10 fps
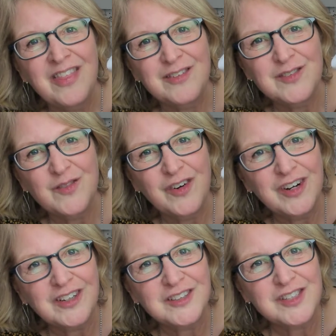There's
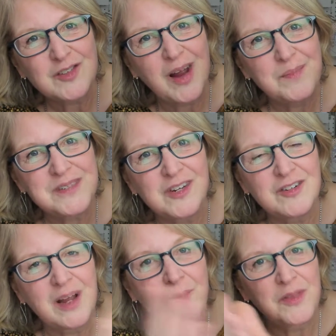vertical stripes that
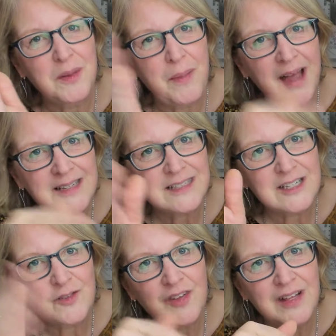are done with the back
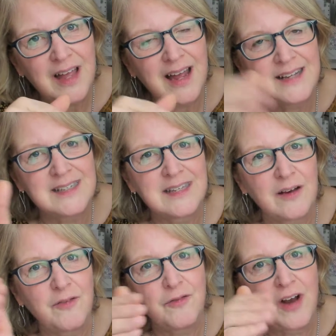stitch for the lines, and
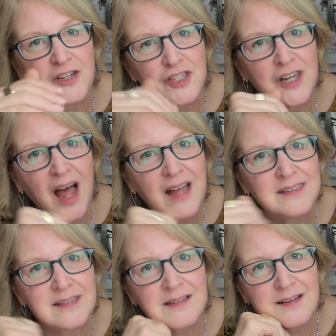then French
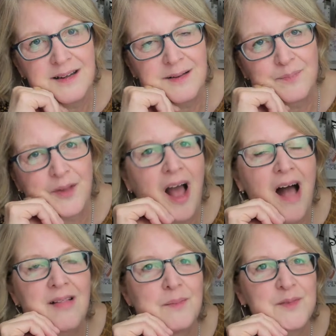knots,
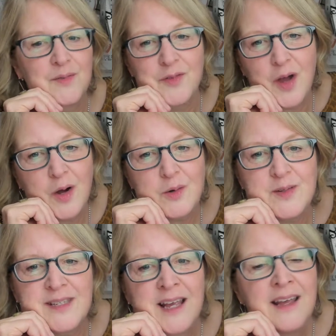columns of those.